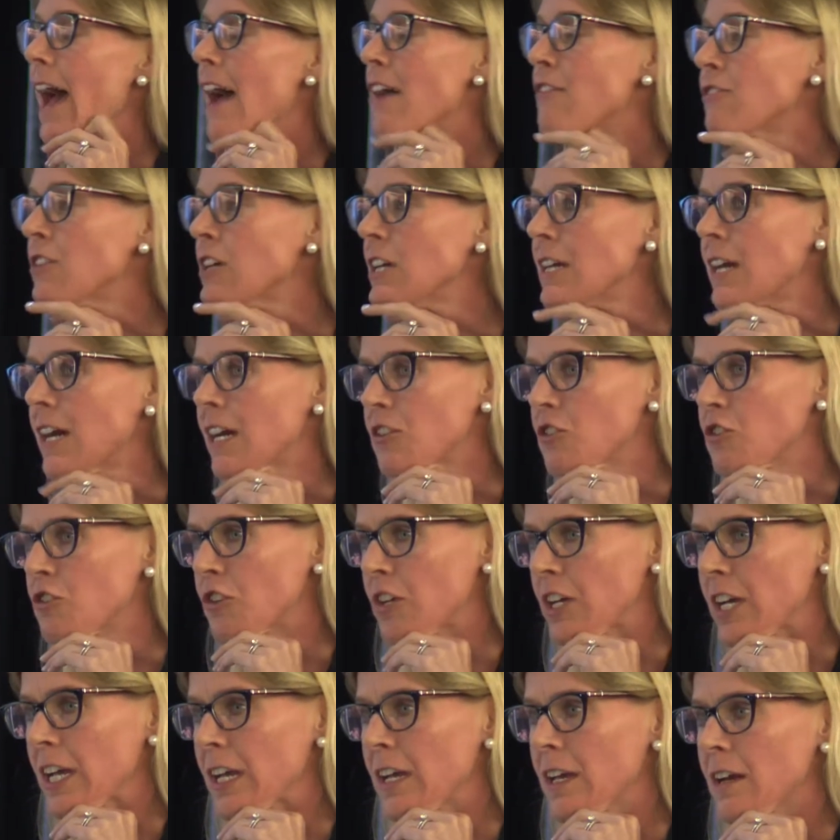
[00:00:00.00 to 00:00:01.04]
Every
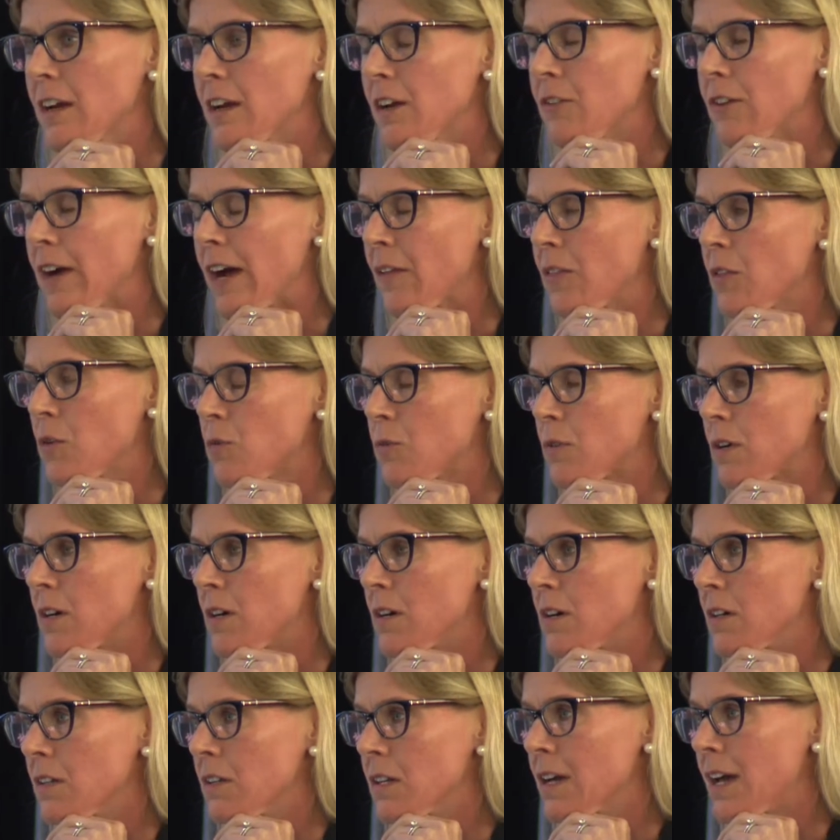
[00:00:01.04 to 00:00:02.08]
country around the
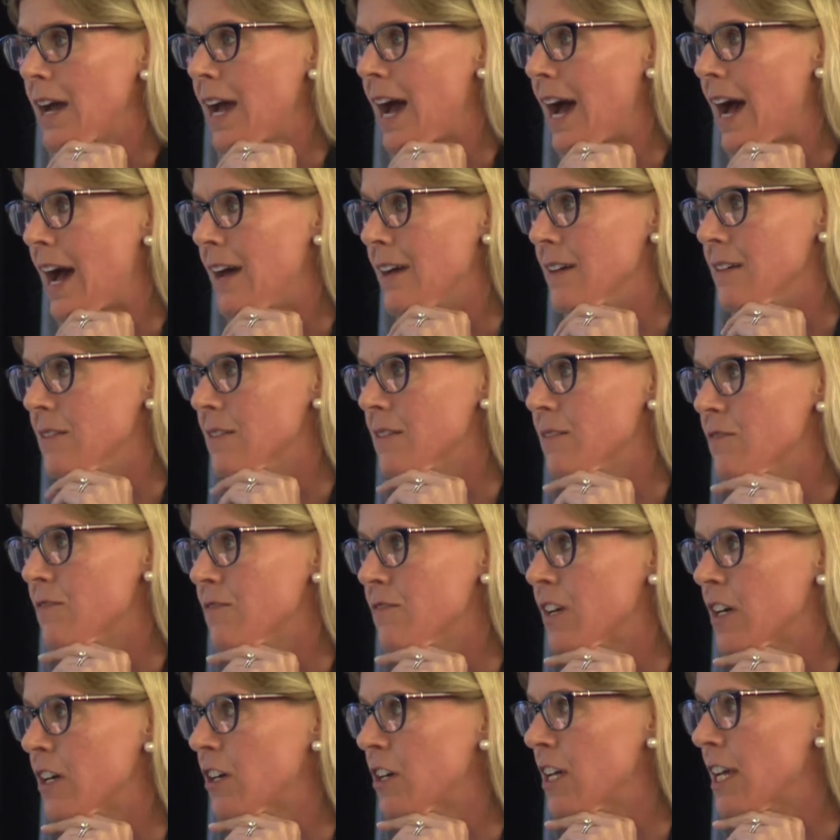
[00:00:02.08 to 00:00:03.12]
world has
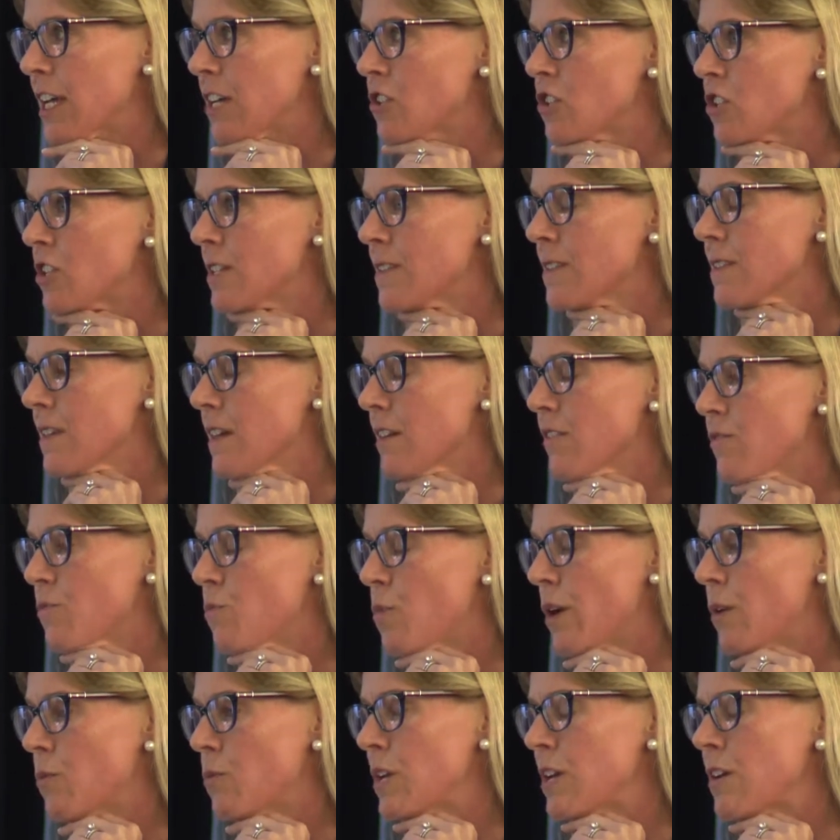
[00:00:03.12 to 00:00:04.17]
variations of
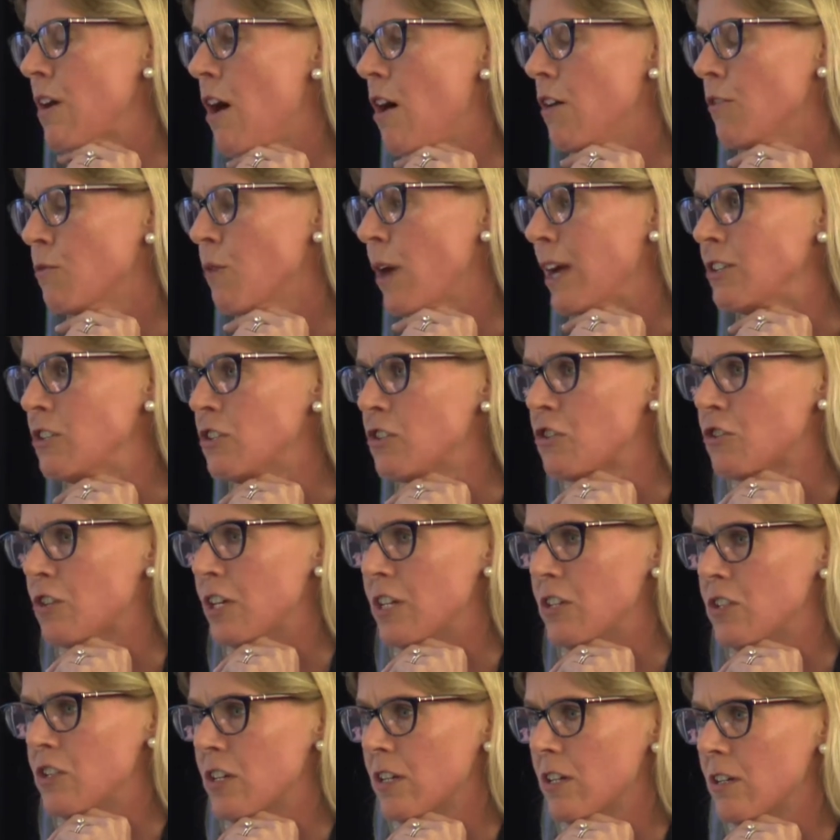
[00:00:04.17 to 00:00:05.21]
what we call
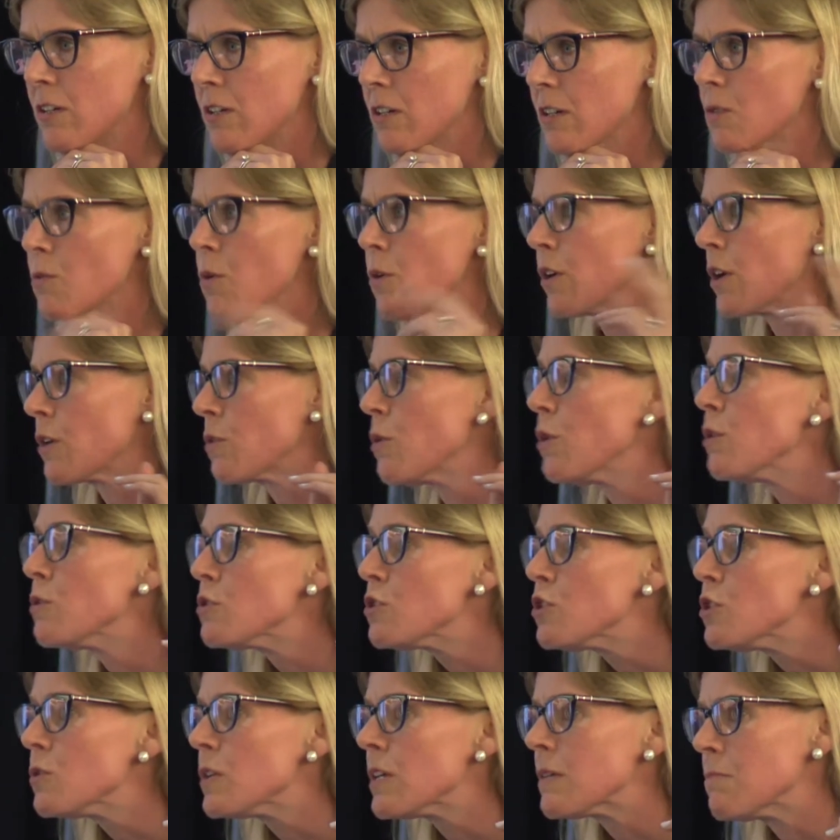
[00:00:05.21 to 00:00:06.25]
registration or
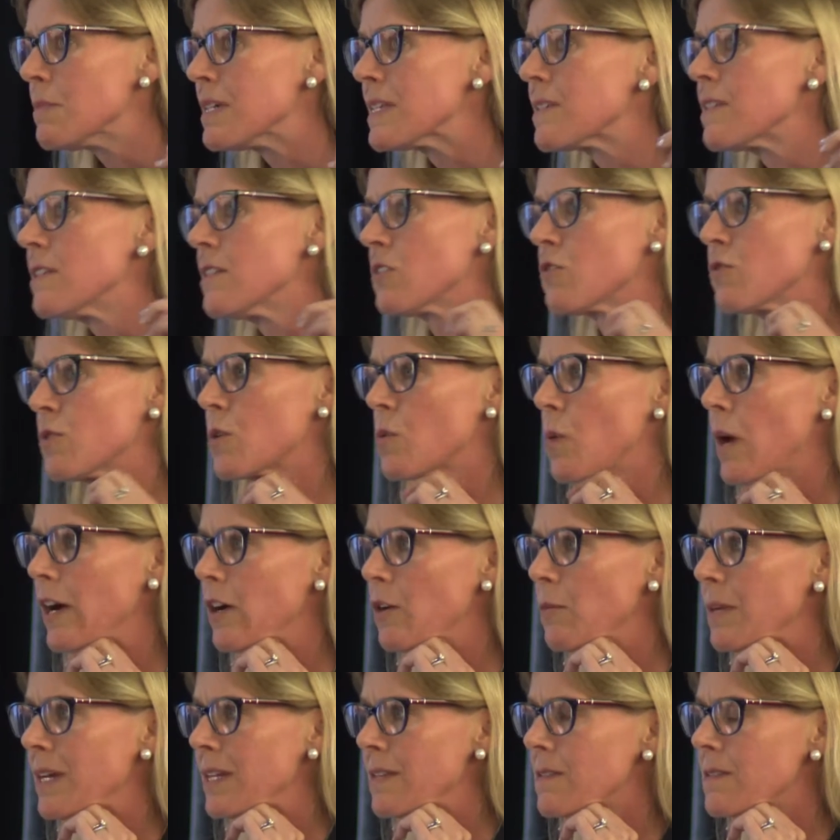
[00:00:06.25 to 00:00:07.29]
quote-unquote doing business
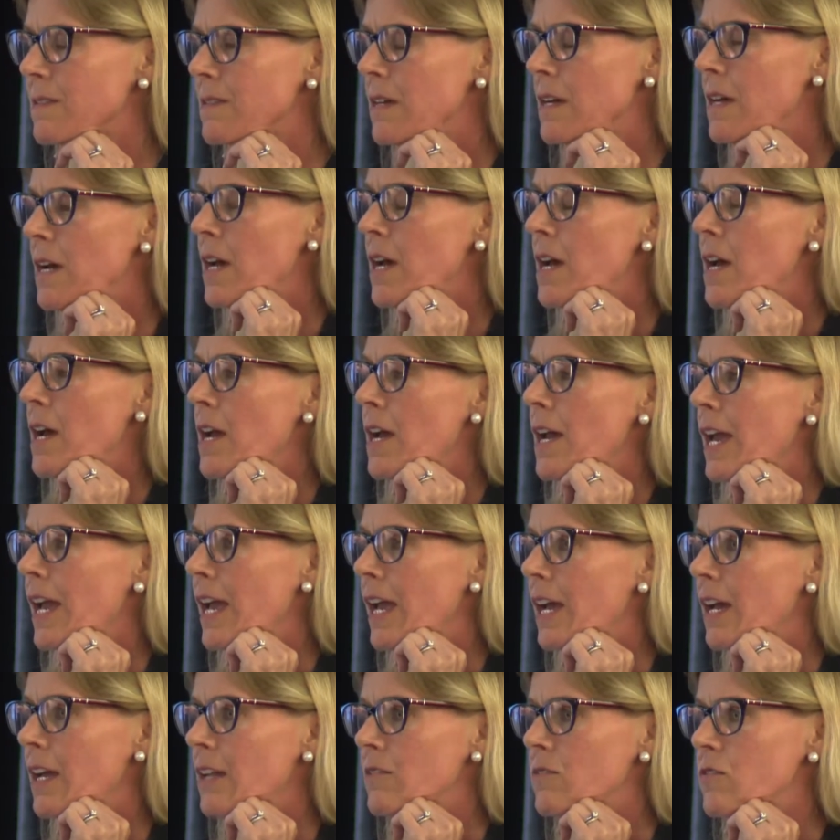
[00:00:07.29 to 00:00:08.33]
requirements.
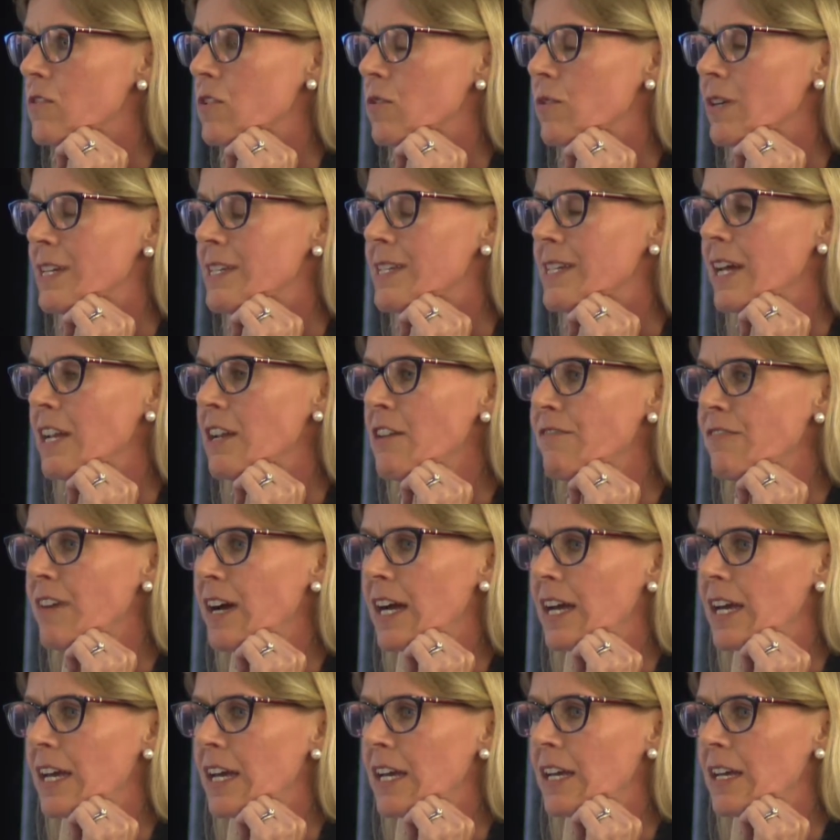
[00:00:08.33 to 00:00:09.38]
And so
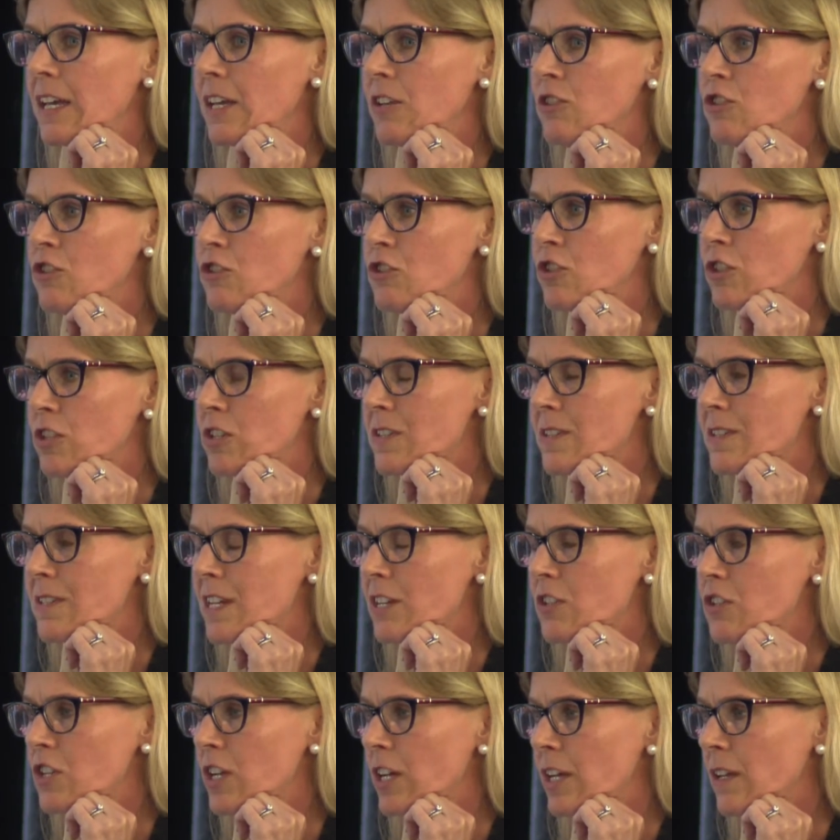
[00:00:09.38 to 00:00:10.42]
identifying in your
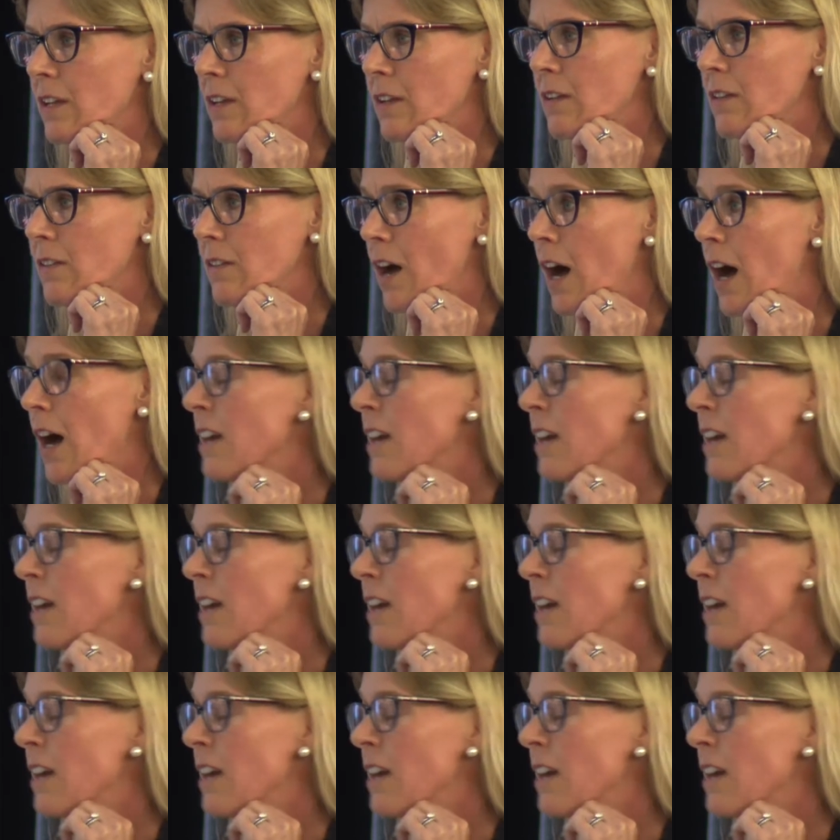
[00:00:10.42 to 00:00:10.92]
jurisdiction